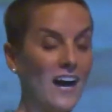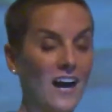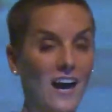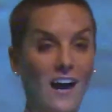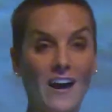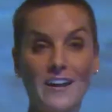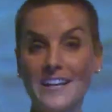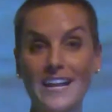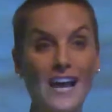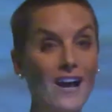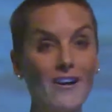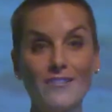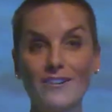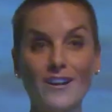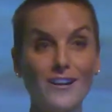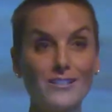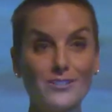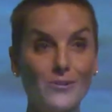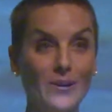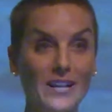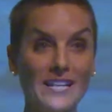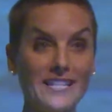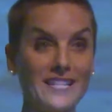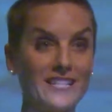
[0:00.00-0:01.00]
are now not
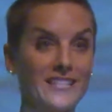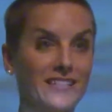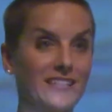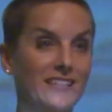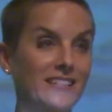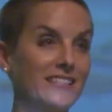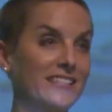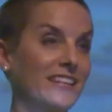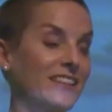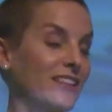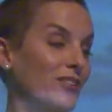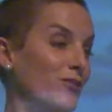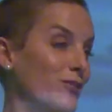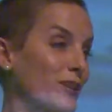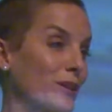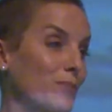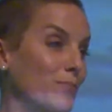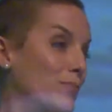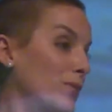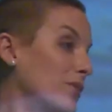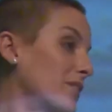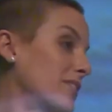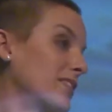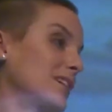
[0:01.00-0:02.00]
questioned. You can
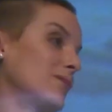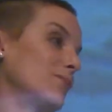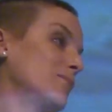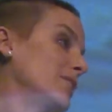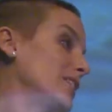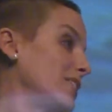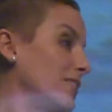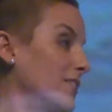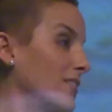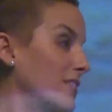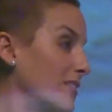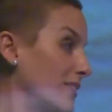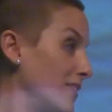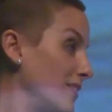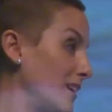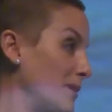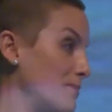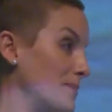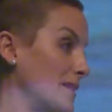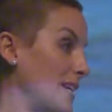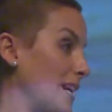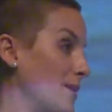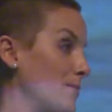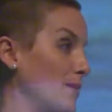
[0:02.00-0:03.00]
book them when you go
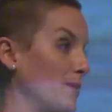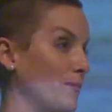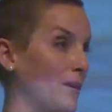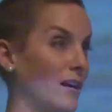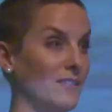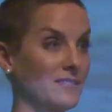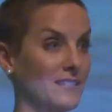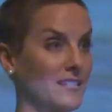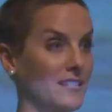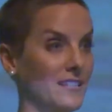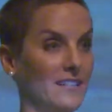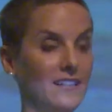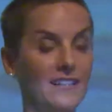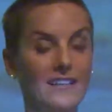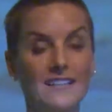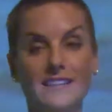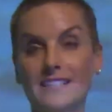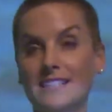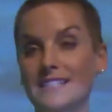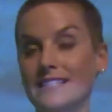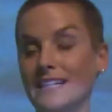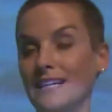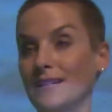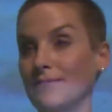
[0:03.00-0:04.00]
up Table Mountain at the
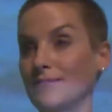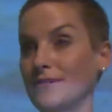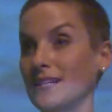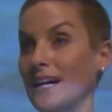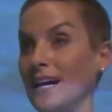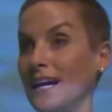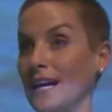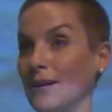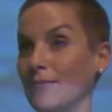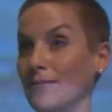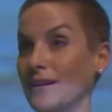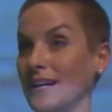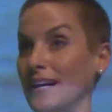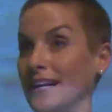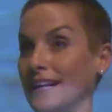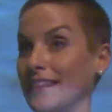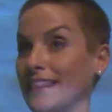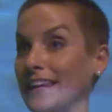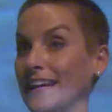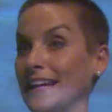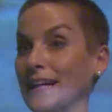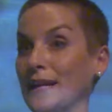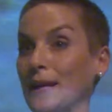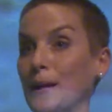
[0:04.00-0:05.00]
same time, kind of
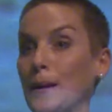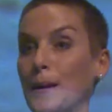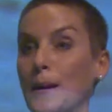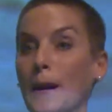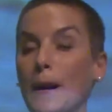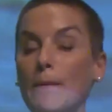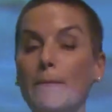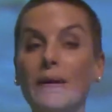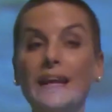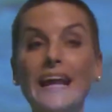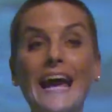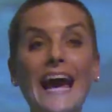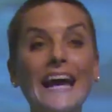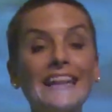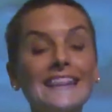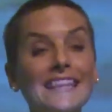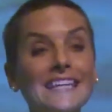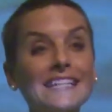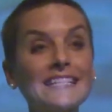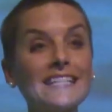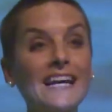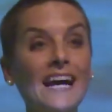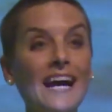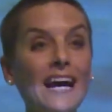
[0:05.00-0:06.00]
thing. But at the
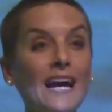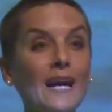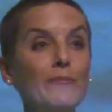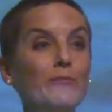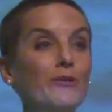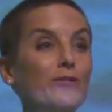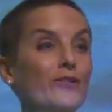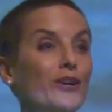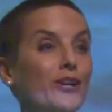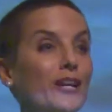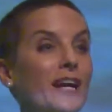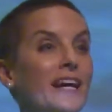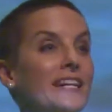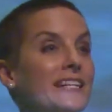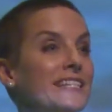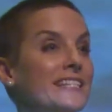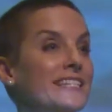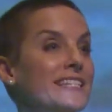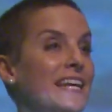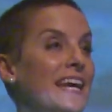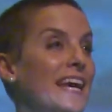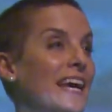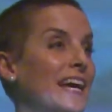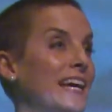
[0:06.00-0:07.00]
time, you've got to
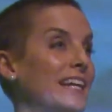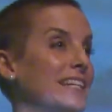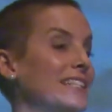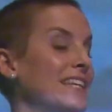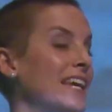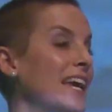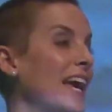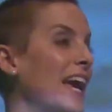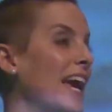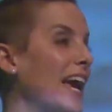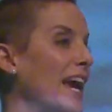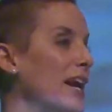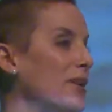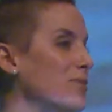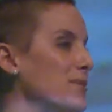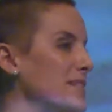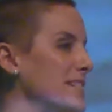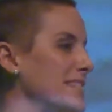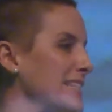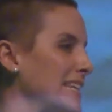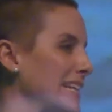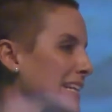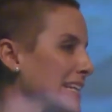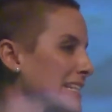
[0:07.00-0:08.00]
understand, it was
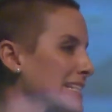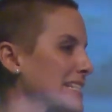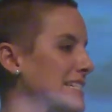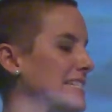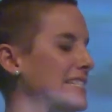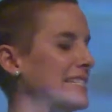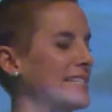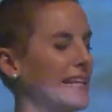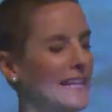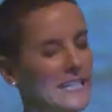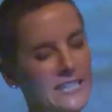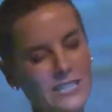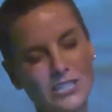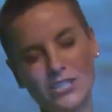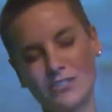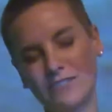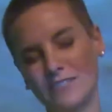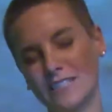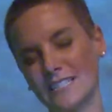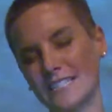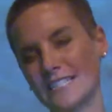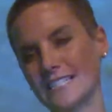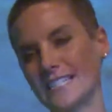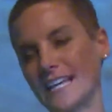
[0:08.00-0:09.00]
seen as
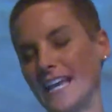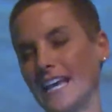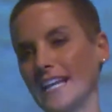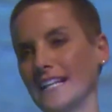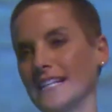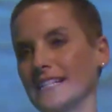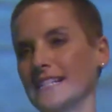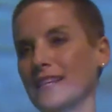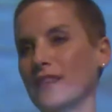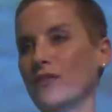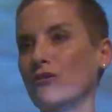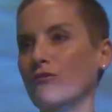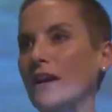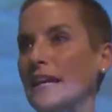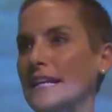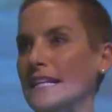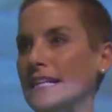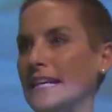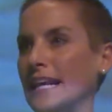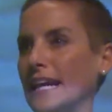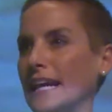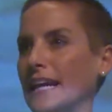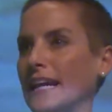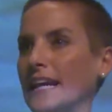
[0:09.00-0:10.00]
dangerous and
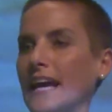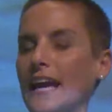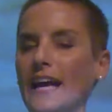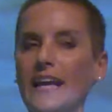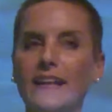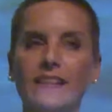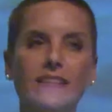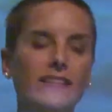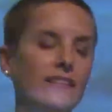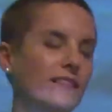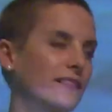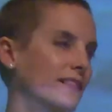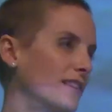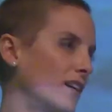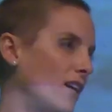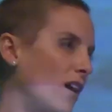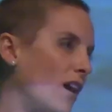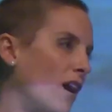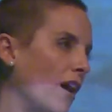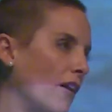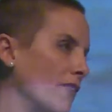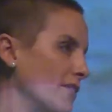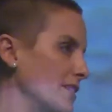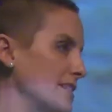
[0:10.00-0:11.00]
threatening and the
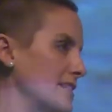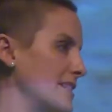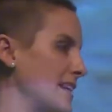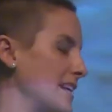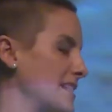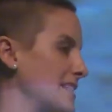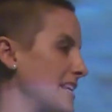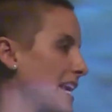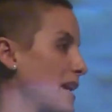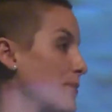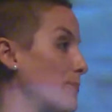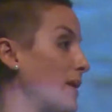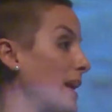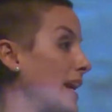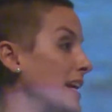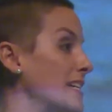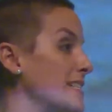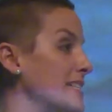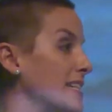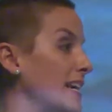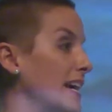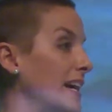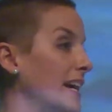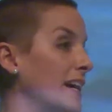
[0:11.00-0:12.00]
horrors that take place
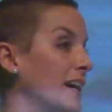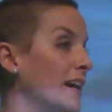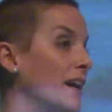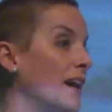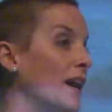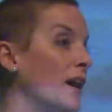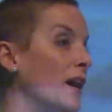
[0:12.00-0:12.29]
there.